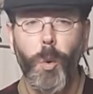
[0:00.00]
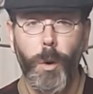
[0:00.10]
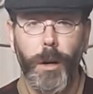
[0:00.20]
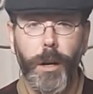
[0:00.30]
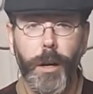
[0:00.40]

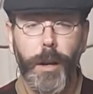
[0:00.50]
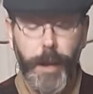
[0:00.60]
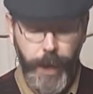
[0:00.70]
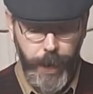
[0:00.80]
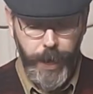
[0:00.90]
cork
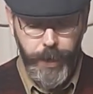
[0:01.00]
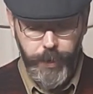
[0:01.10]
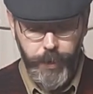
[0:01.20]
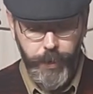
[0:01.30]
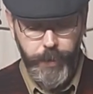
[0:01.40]

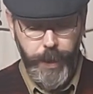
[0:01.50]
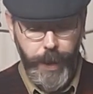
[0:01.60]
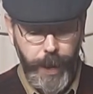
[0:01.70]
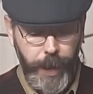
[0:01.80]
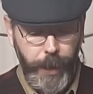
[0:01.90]
and they
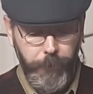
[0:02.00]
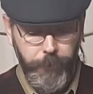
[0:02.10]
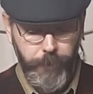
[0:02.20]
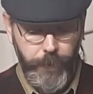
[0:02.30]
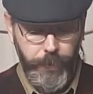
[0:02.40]

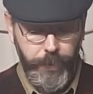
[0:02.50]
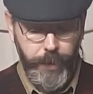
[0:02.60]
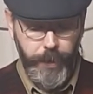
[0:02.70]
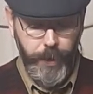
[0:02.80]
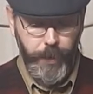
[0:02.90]
have
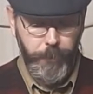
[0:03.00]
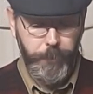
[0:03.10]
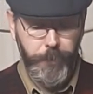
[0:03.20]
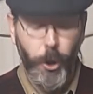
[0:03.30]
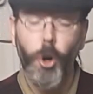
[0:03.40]
the, uh,
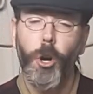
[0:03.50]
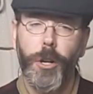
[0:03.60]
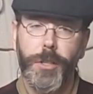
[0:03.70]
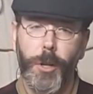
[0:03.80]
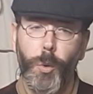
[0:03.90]
the
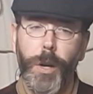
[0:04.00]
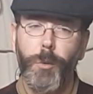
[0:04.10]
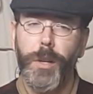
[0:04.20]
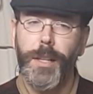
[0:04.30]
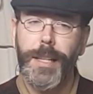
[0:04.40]
hooks, the
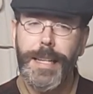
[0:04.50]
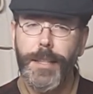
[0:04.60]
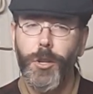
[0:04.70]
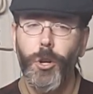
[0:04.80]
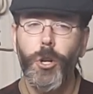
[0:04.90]
quick
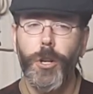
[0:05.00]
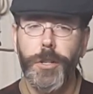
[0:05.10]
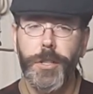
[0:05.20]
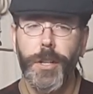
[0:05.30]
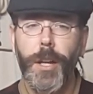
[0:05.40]
release
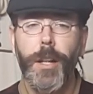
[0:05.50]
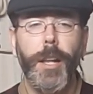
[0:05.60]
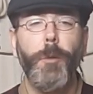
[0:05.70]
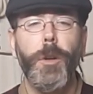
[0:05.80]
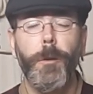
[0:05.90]
hooks,
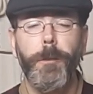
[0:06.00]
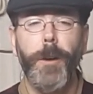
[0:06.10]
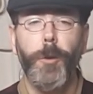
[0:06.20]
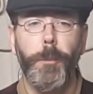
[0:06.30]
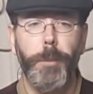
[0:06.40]
like what you would
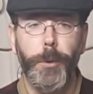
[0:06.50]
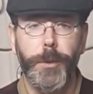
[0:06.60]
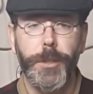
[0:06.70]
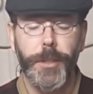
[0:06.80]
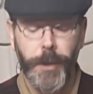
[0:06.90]
find on a
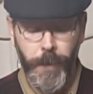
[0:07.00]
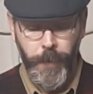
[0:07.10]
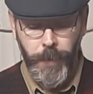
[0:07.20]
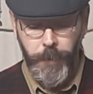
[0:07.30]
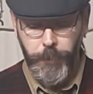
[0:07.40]
boot,
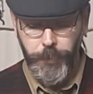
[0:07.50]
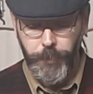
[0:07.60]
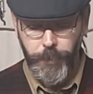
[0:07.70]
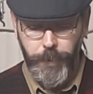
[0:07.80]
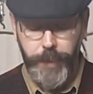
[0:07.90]

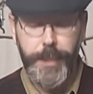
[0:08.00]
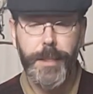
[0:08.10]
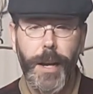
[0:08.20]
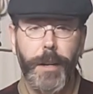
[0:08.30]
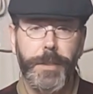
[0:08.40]

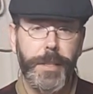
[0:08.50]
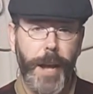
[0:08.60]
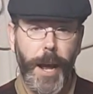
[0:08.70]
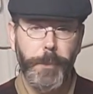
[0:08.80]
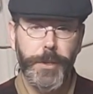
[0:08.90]
instead of
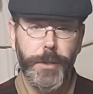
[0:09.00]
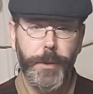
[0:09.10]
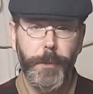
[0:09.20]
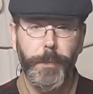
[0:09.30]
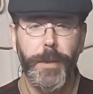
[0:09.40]
snaps.
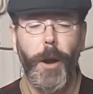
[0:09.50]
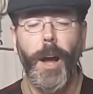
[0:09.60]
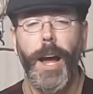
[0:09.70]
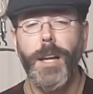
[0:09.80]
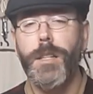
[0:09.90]
Now,
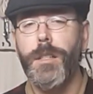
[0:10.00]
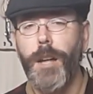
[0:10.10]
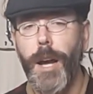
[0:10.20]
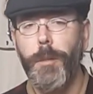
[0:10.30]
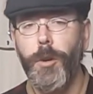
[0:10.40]
as
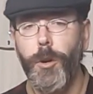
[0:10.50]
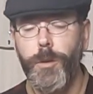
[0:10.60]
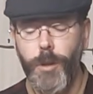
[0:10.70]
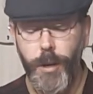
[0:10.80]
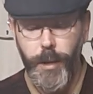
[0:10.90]
time
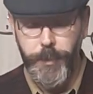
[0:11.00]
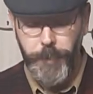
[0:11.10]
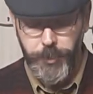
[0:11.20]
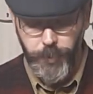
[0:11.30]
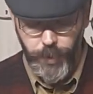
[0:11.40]
goes on,
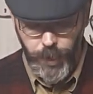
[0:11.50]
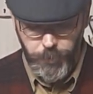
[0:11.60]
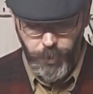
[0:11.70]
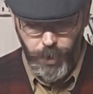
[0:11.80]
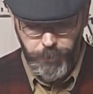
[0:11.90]
especially with
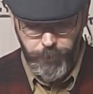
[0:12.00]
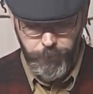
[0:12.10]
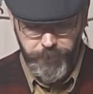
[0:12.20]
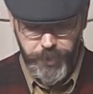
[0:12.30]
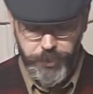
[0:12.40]
Abercrombie and
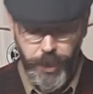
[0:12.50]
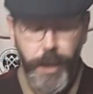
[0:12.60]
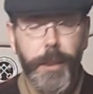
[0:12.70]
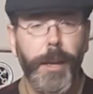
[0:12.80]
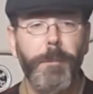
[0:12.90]
Fitch,
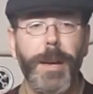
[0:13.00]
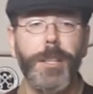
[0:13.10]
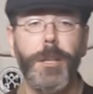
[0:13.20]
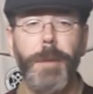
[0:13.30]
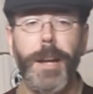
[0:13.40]
they
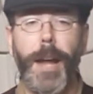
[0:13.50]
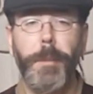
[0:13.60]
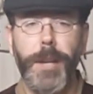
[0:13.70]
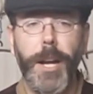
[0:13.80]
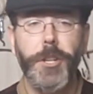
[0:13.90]
make some
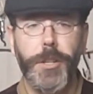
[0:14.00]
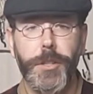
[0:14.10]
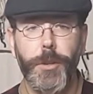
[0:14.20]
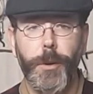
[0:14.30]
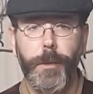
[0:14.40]

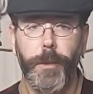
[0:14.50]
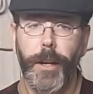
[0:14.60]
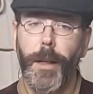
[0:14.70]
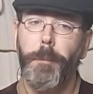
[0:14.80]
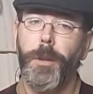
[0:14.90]
adaptations to it.
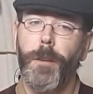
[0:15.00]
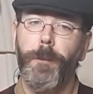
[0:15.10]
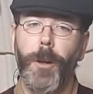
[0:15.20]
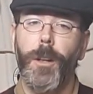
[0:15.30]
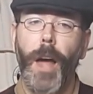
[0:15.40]
Like they put the felt